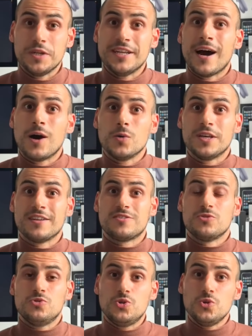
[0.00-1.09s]
we now get
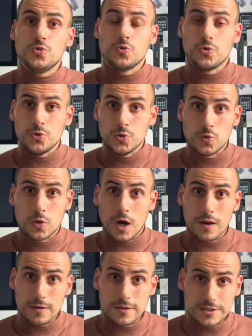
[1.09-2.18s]
two new
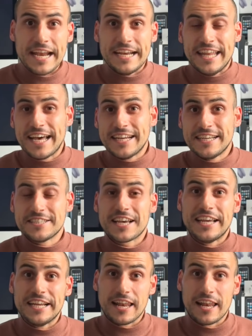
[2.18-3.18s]
colors, and that is a